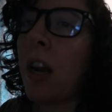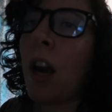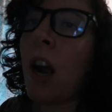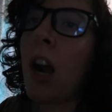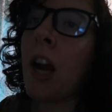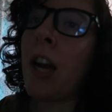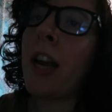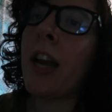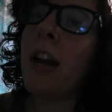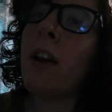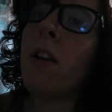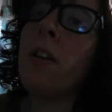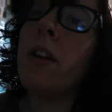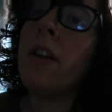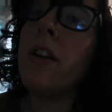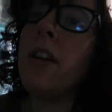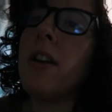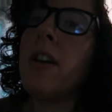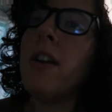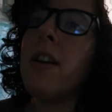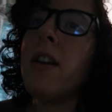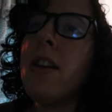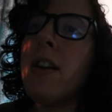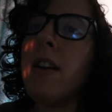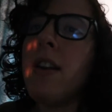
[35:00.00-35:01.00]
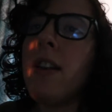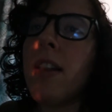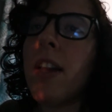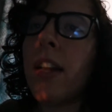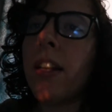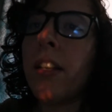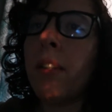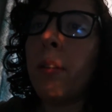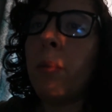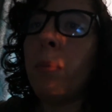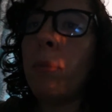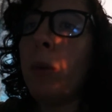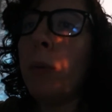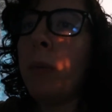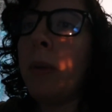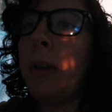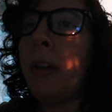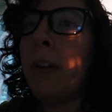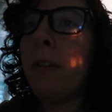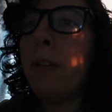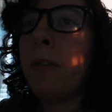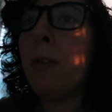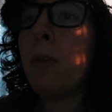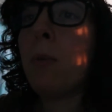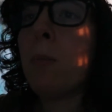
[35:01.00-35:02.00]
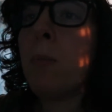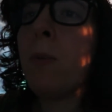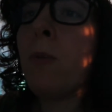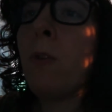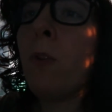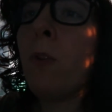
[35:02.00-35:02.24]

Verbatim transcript: not hot out. That's something to be grateful